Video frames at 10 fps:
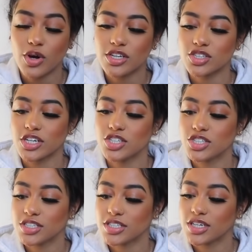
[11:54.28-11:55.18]
If you guys are
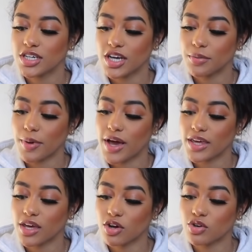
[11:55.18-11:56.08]
interested in
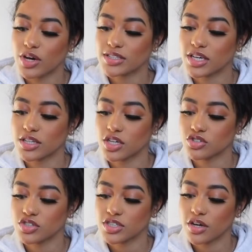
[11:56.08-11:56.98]
buying it or you guys like
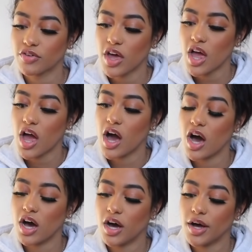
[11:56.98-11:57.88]
luxury stuff,
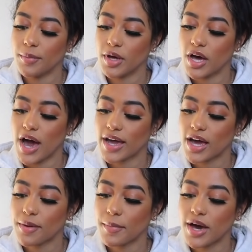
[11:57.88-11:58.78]
um, I
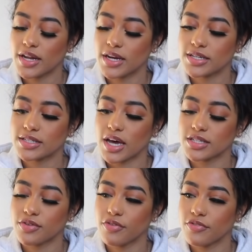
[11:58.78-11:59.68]
got mine in a
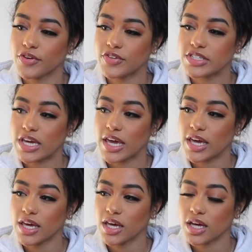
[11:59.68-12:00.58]
size
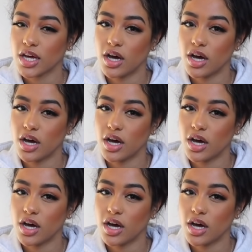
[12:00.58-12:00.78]
58.